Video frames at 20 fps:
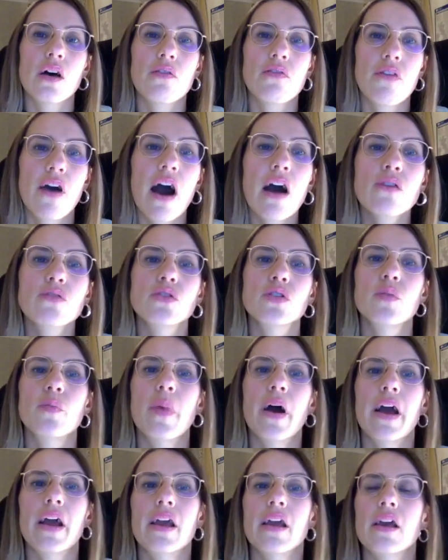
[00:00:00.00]
found
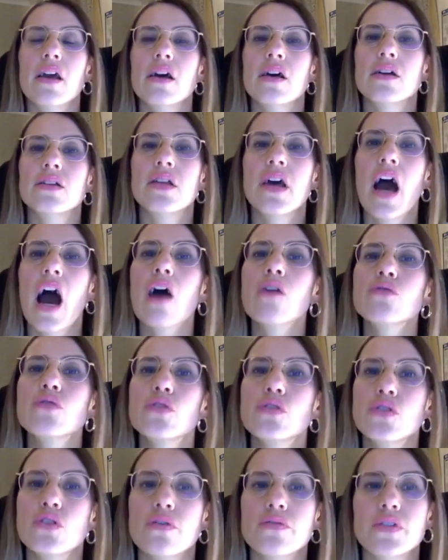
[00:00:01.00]
by the
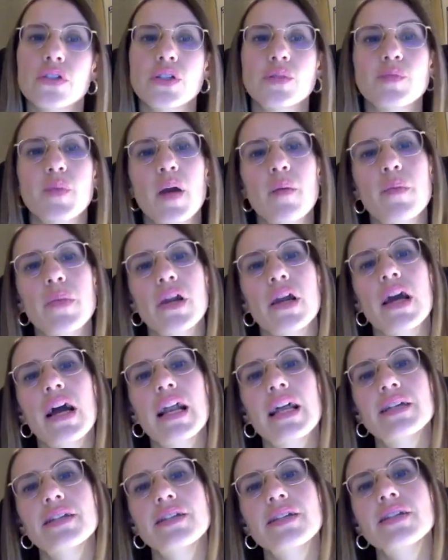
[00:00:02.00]
authors of this paper,
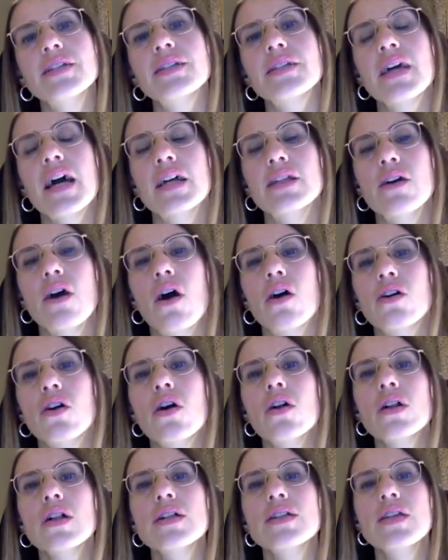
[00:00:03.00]
Galasinska and
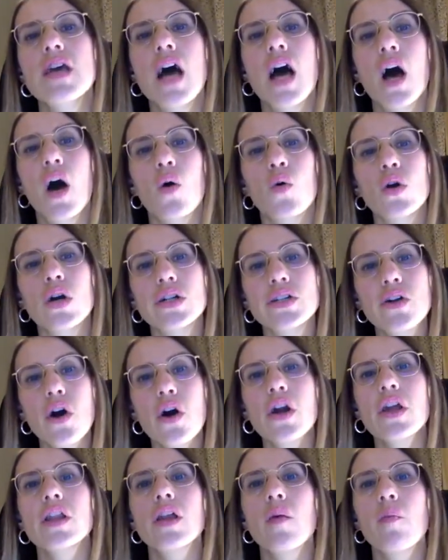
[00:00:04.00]
Horowitz, were
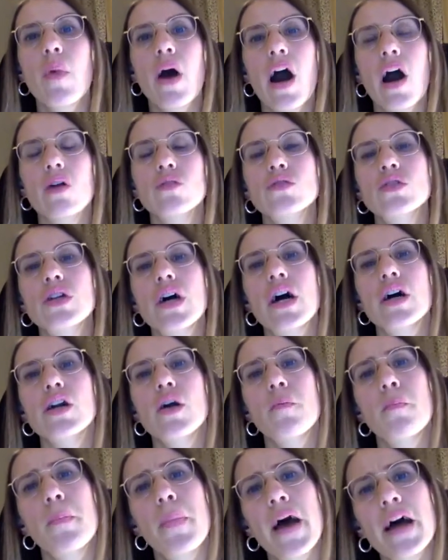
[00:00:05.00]
talking about the
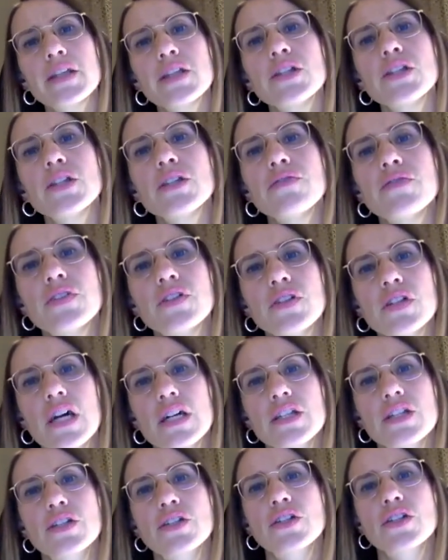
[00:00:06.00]
repetitive
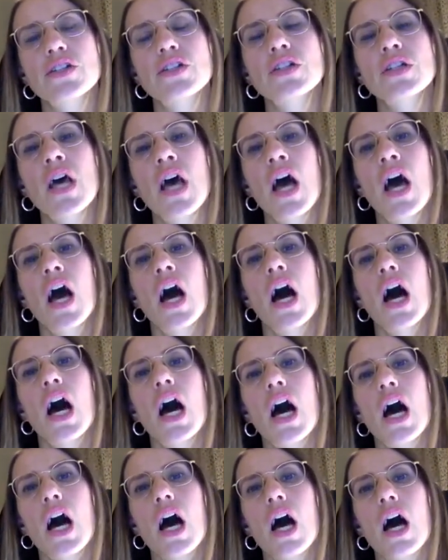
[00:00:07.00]
strategies
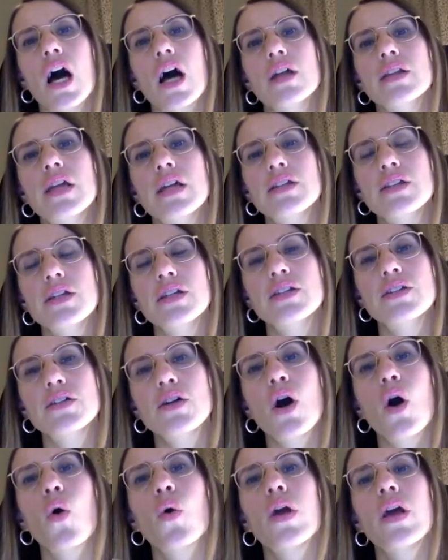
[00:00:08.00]
that they
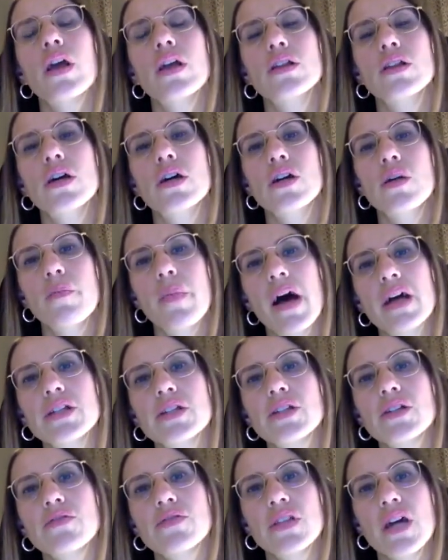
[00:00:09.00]
saw in
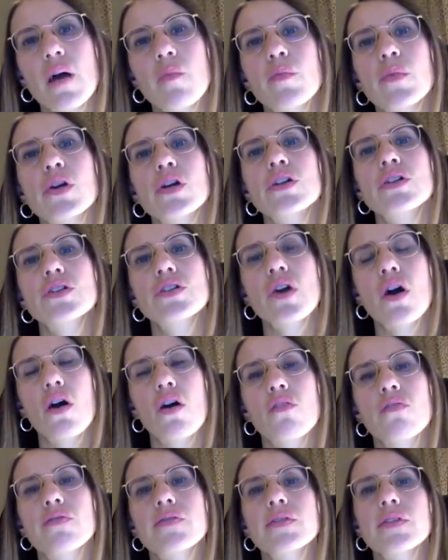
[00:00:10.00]
repetitive numbers
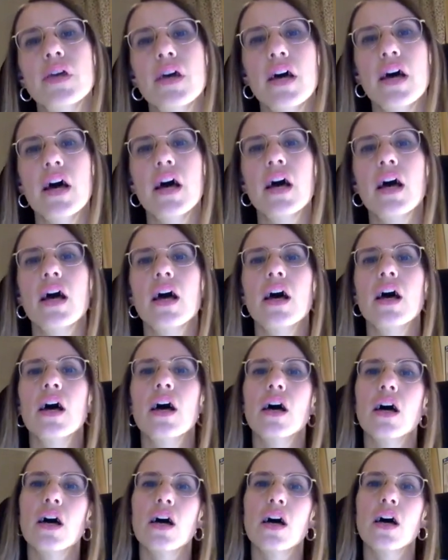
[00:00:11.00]
of the
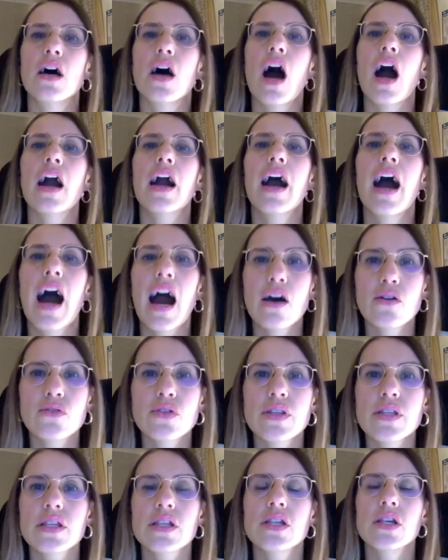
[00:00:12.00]

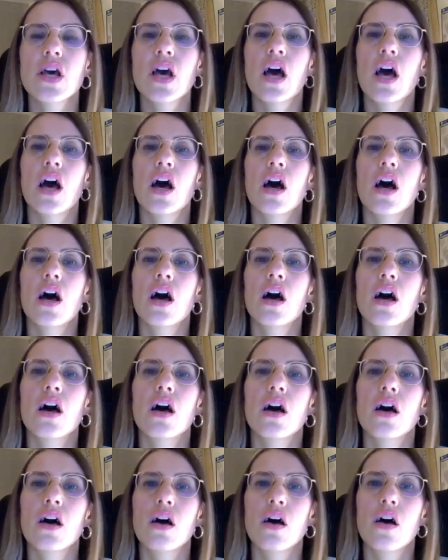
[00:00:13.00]
accounts
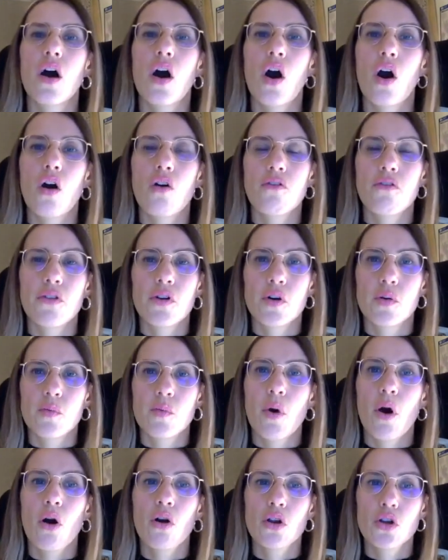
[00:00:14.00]
of
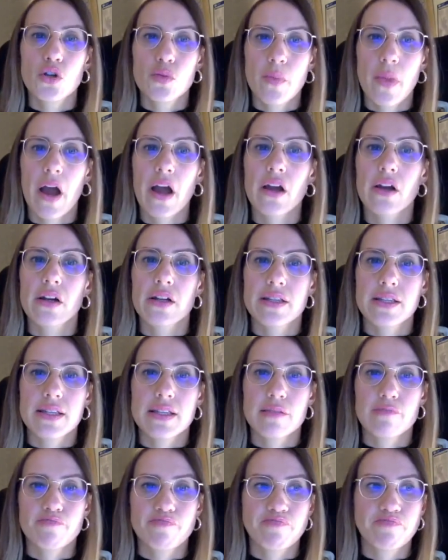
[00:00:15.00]
Polish
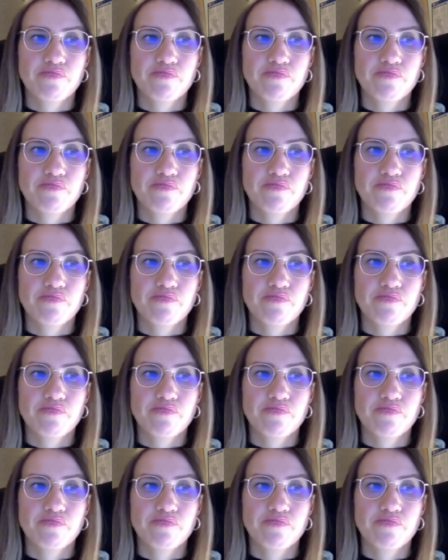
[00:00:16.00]
migrants.